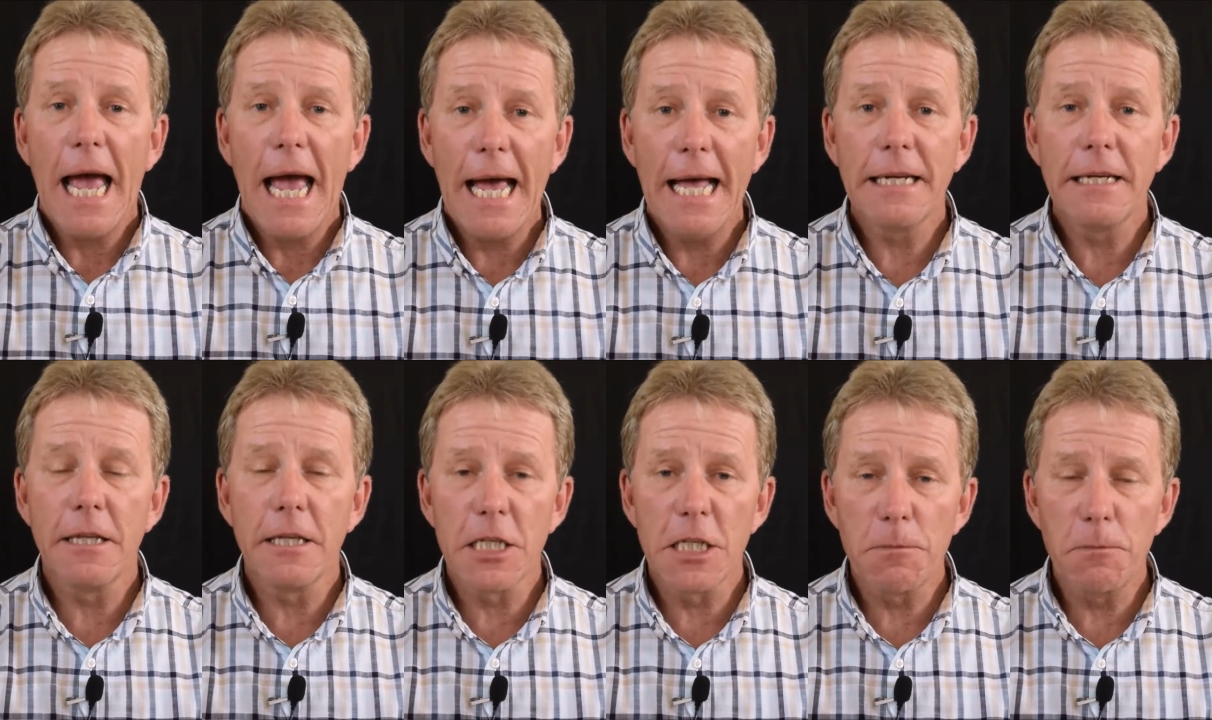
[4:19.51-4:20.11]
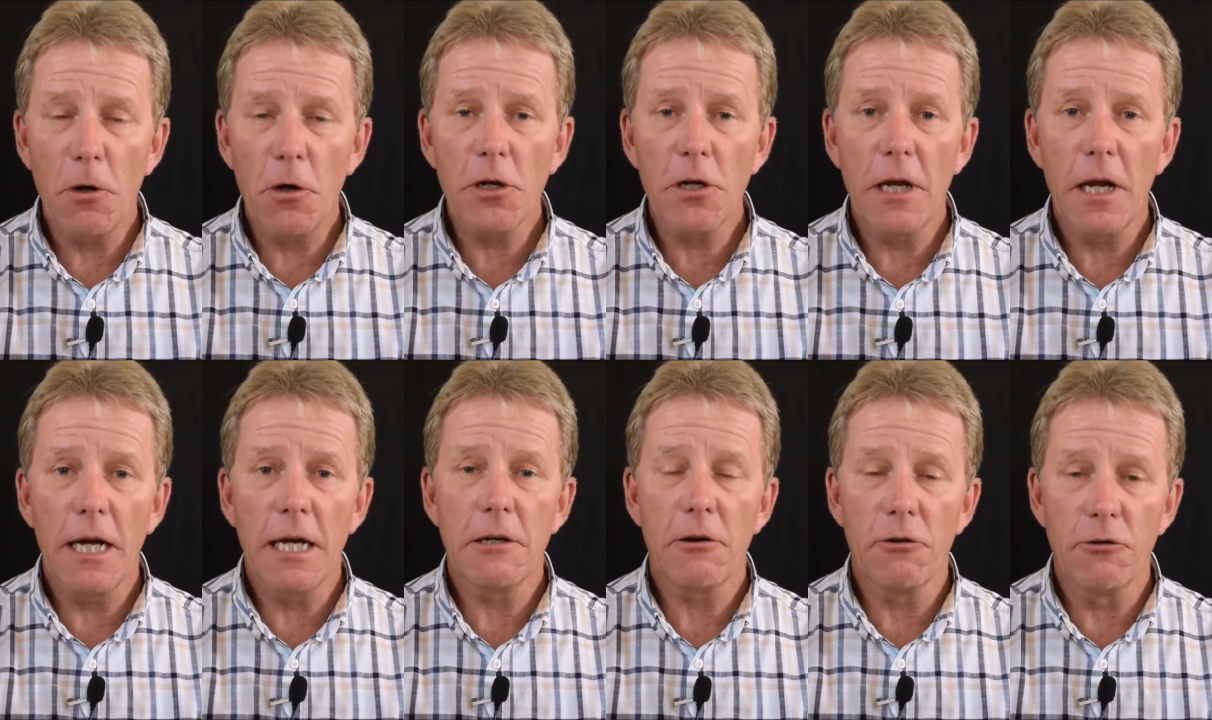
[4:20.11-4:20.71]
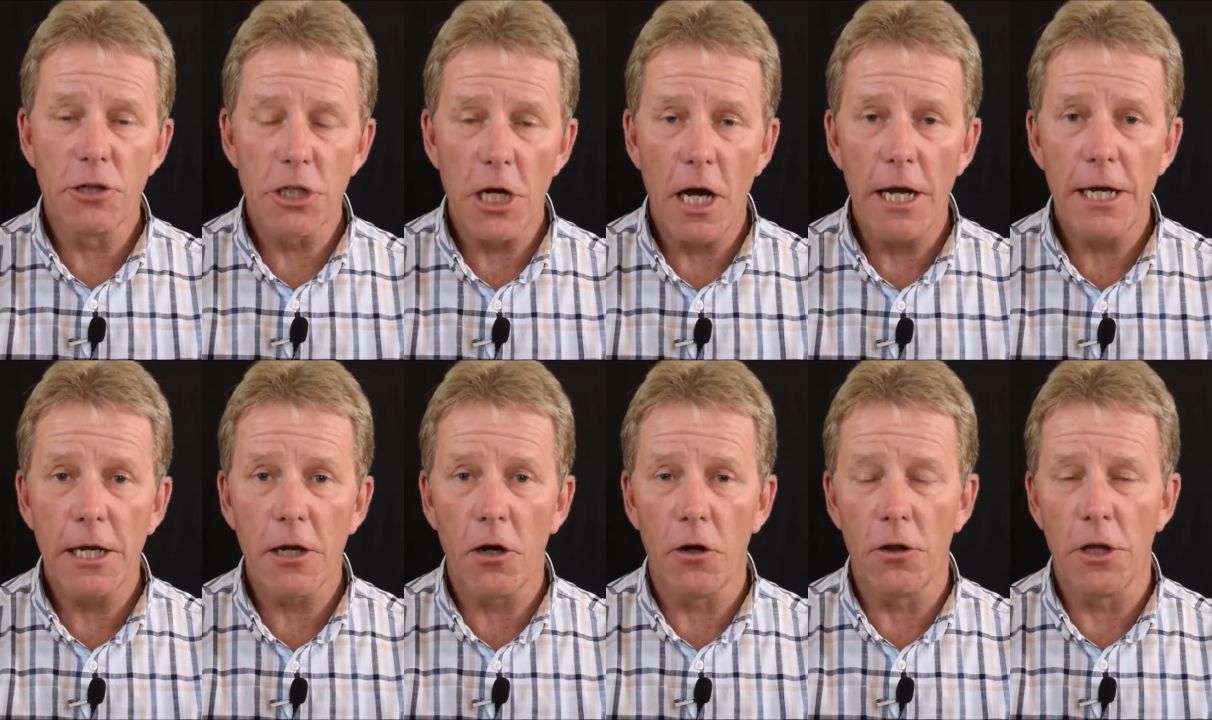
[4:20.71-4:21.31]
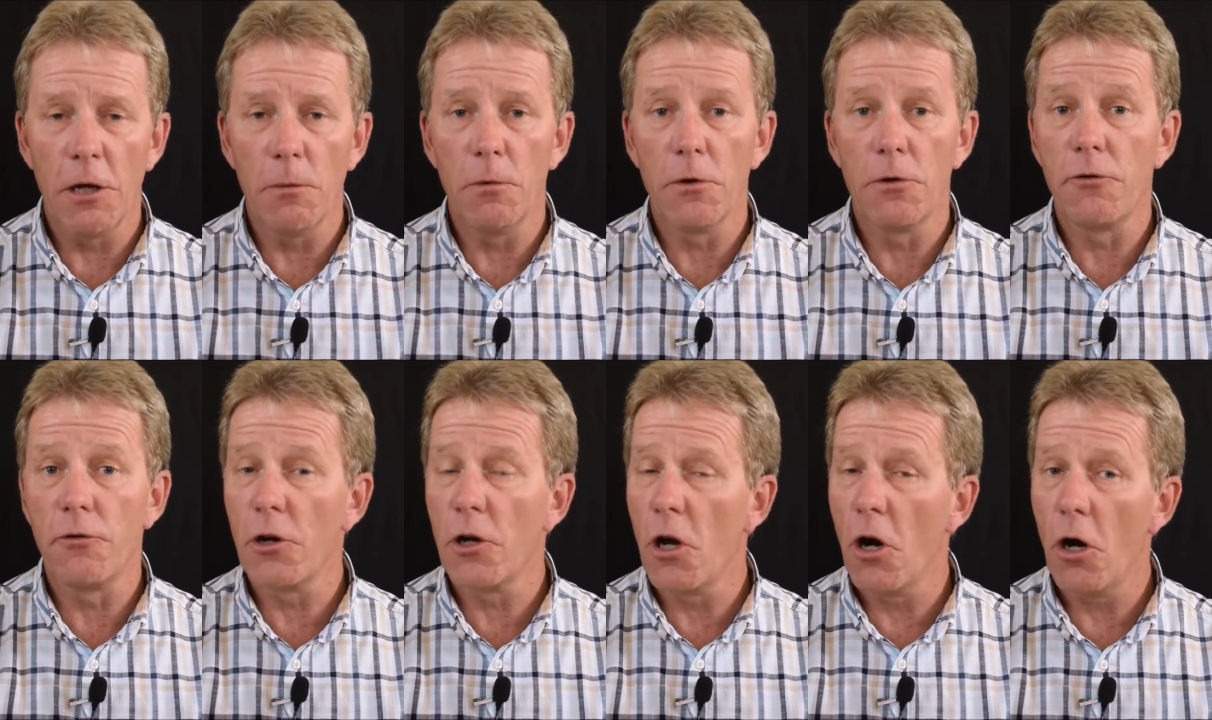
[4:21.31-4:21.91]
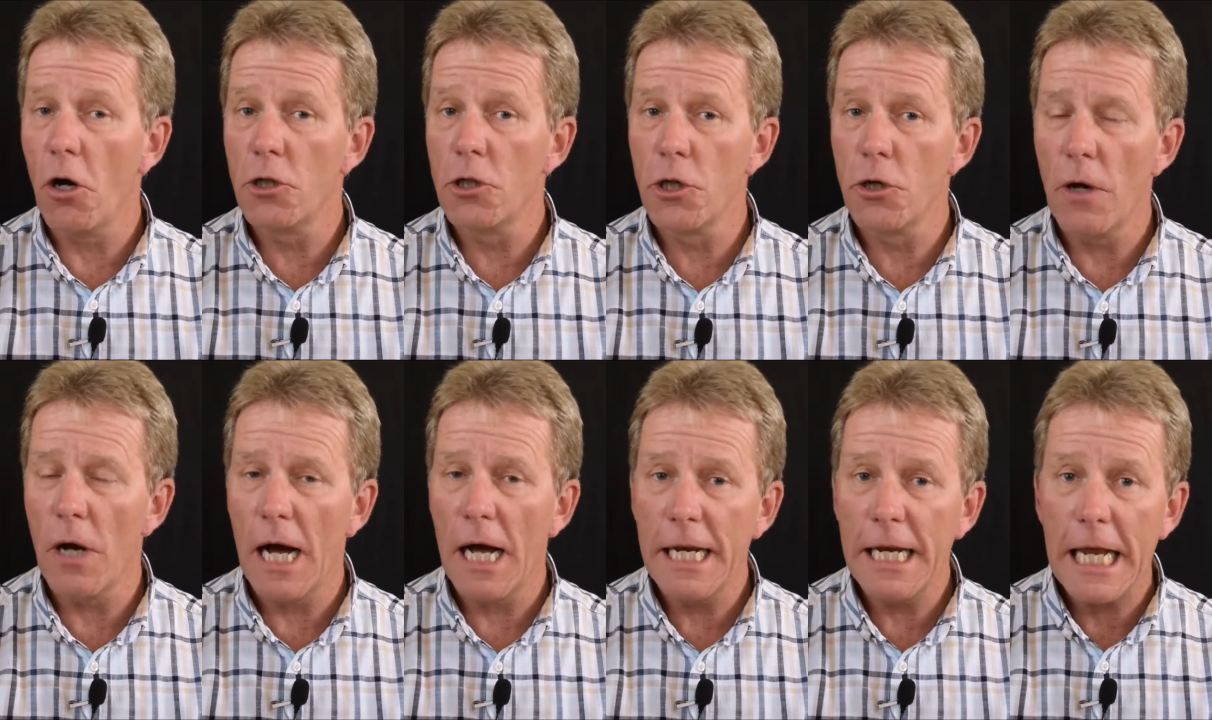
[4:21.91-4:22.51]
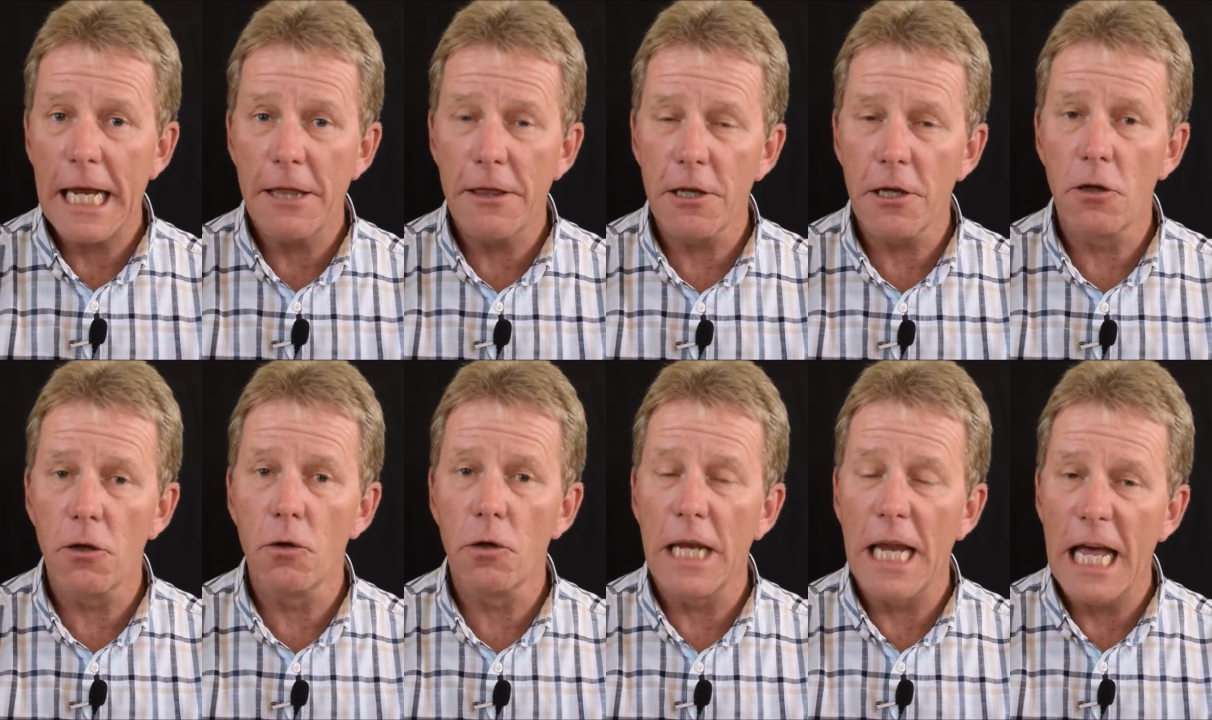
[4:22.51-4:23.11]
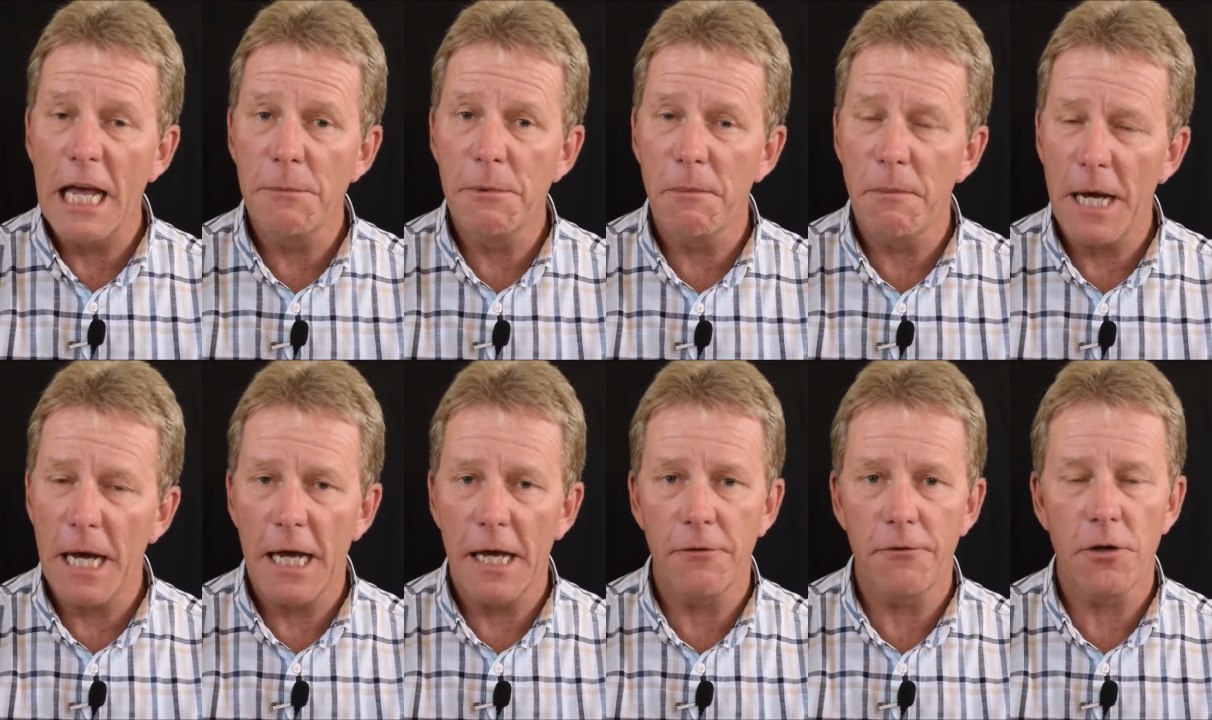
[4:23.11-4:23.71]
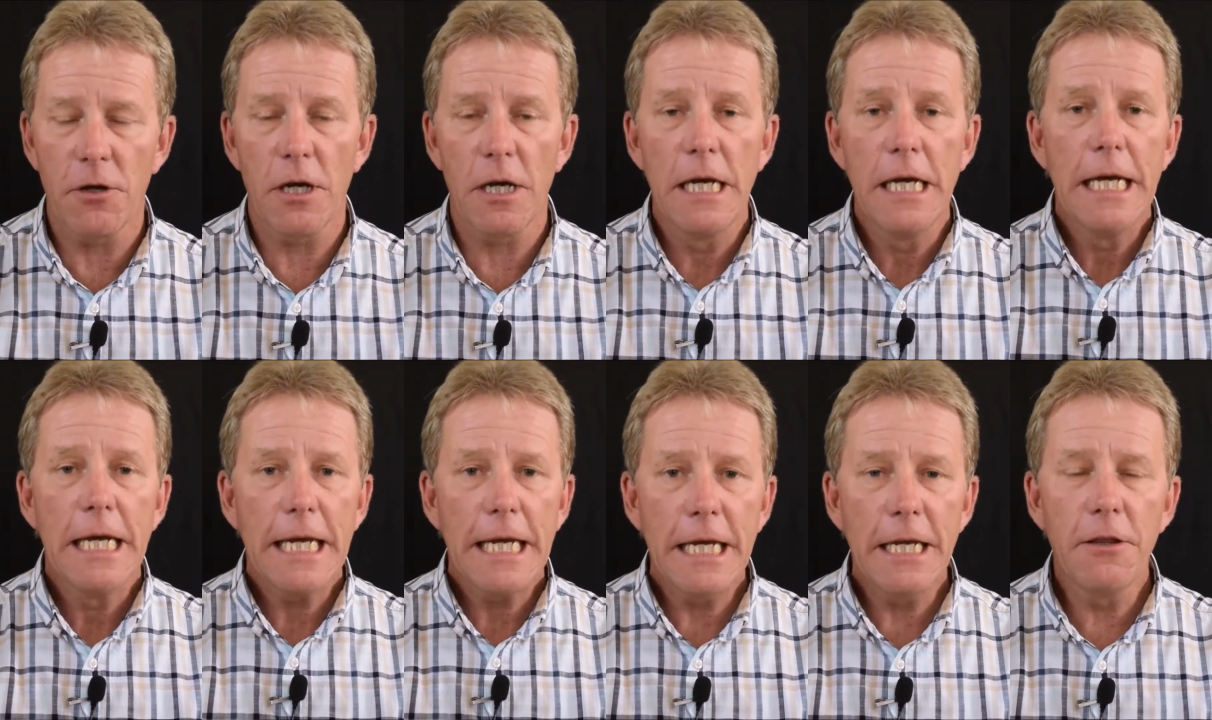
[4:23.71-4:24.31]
had the spotlight shining on them with regard to unethical labor behavior